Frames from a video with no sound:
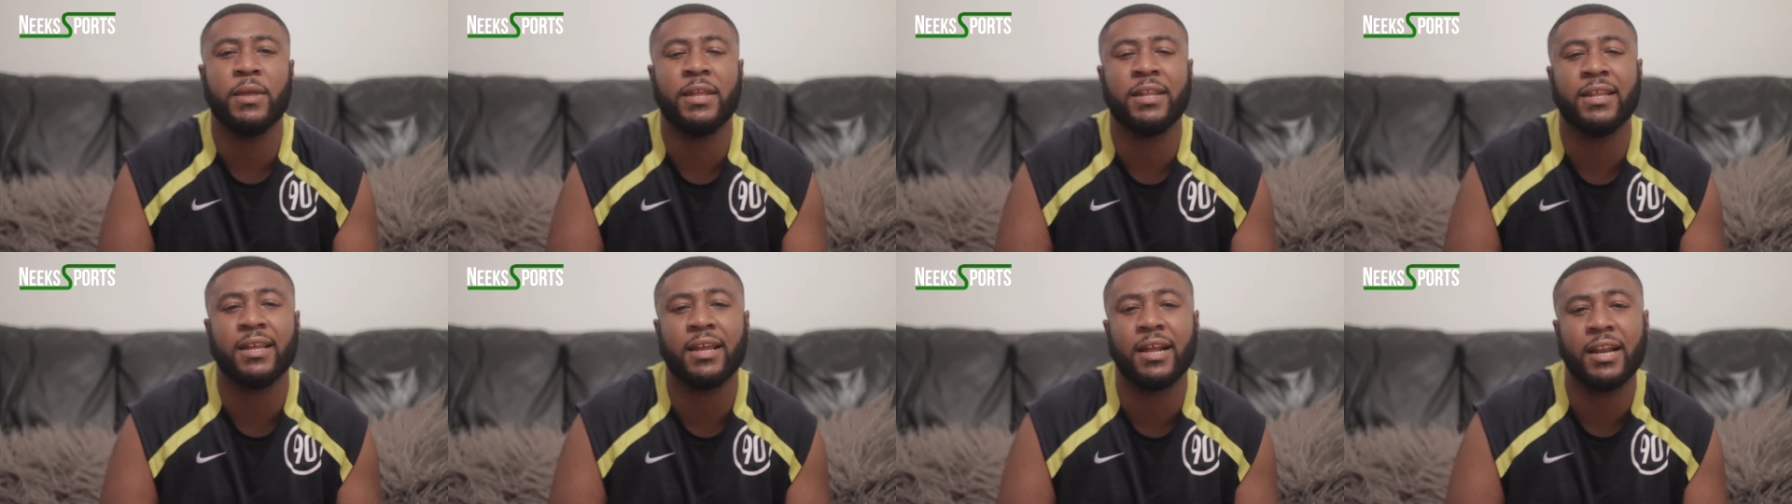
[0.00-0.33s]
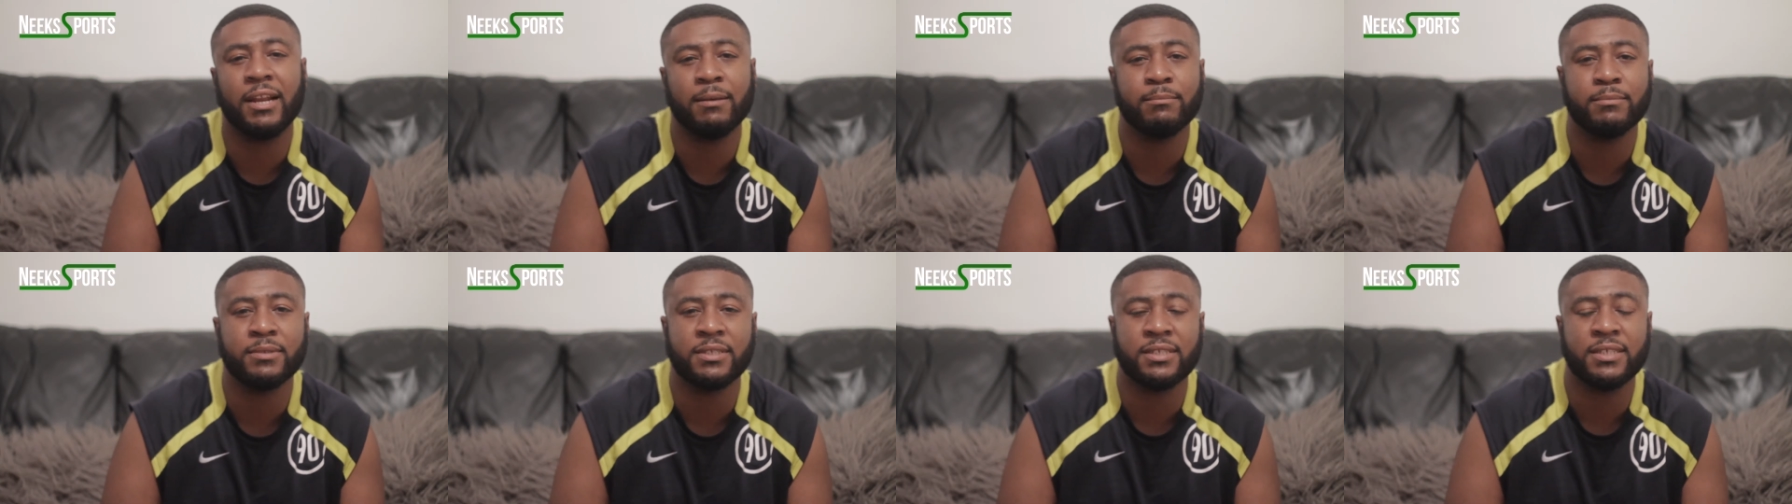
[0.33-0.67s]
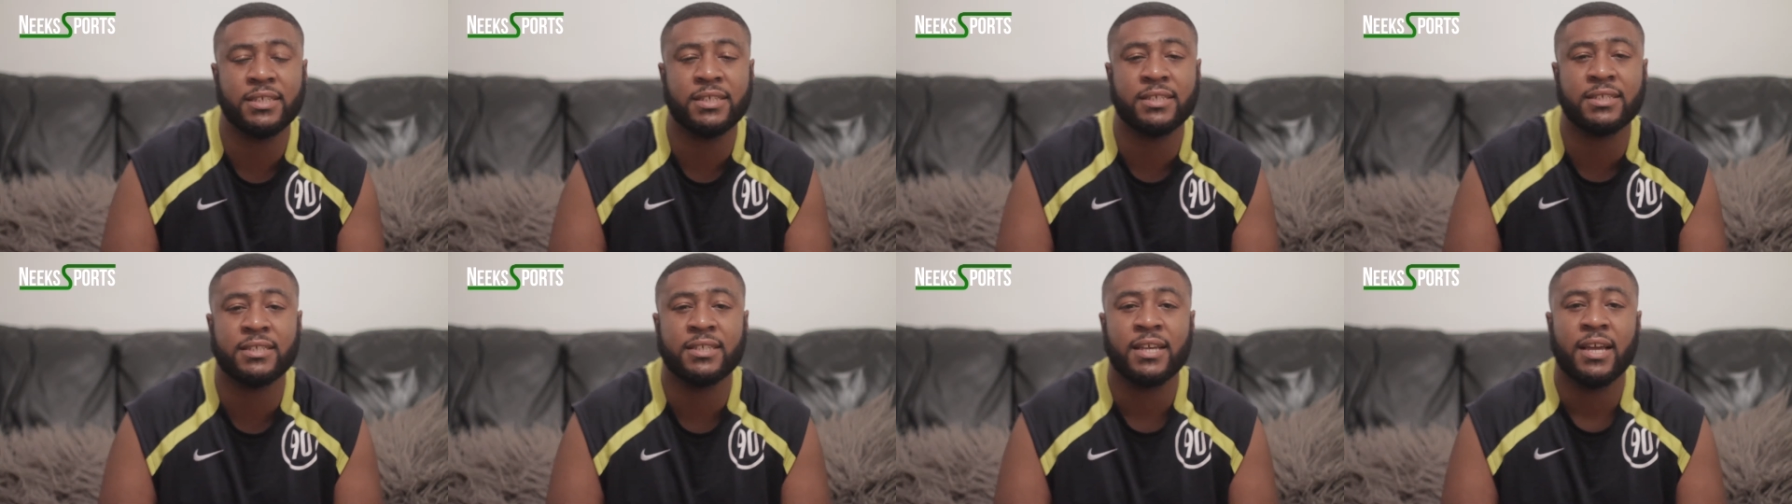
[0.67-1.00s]
in
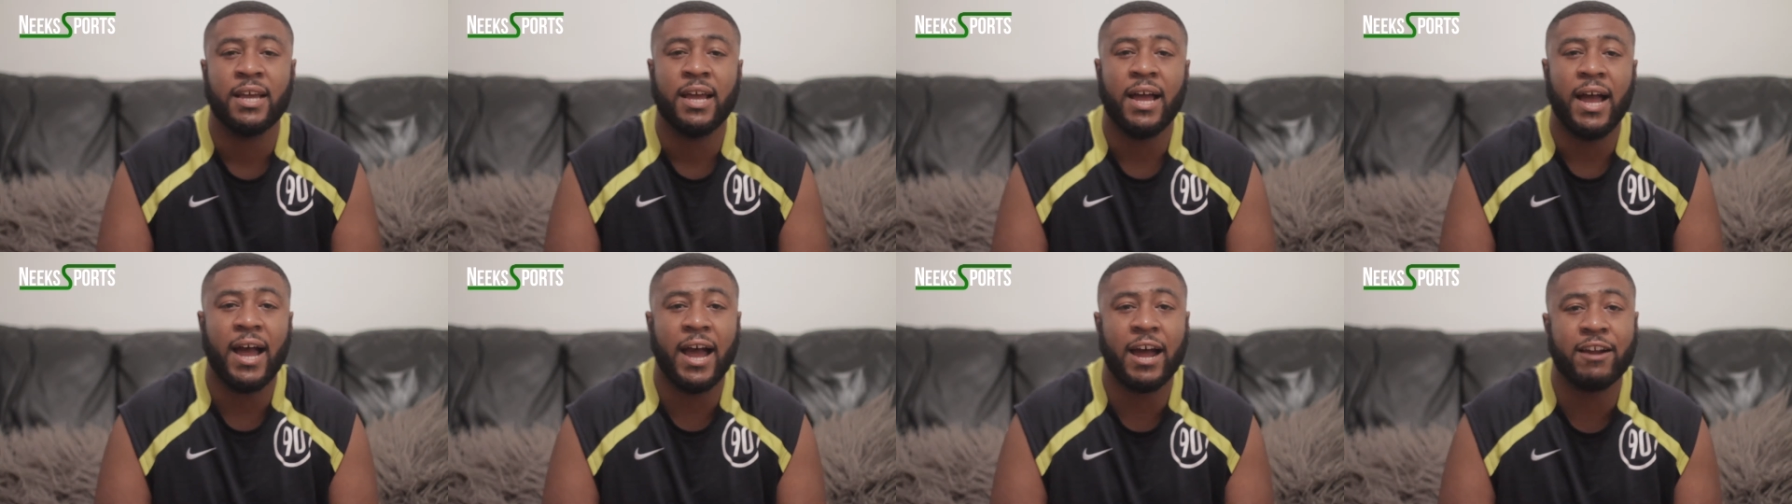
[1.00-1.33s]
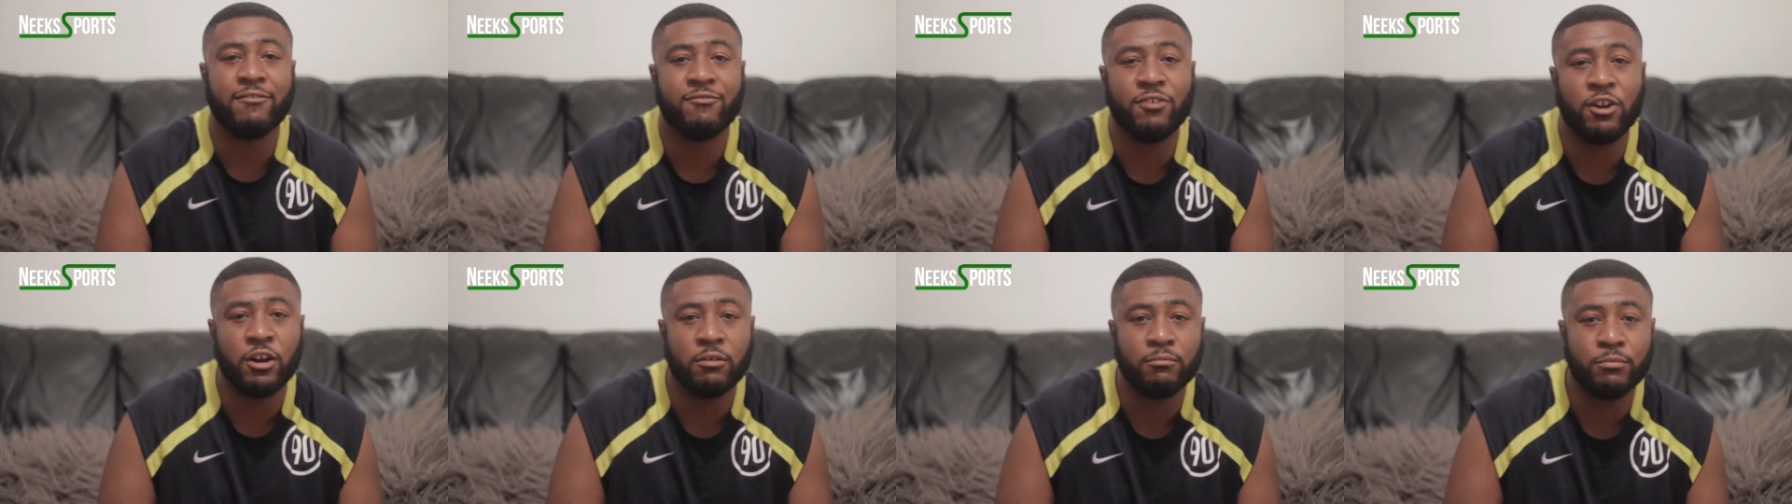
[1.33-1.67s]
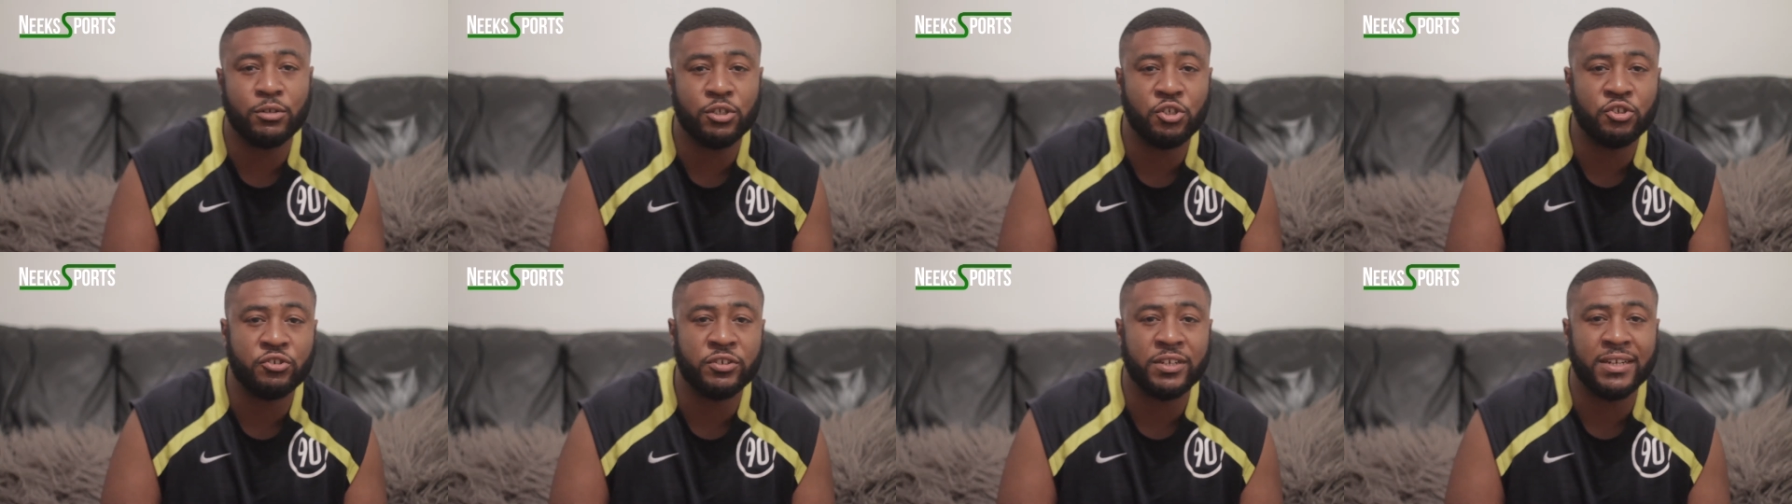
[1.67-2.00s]
glimpses at Real
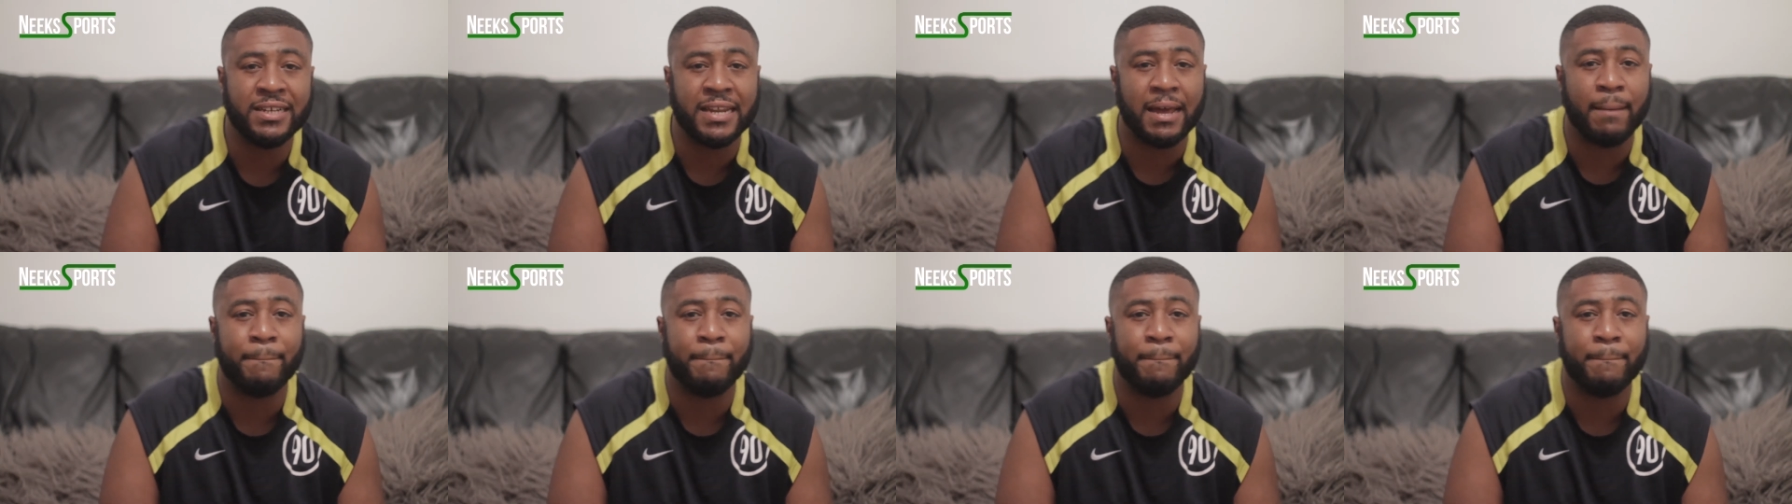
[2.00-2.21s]
Madrid,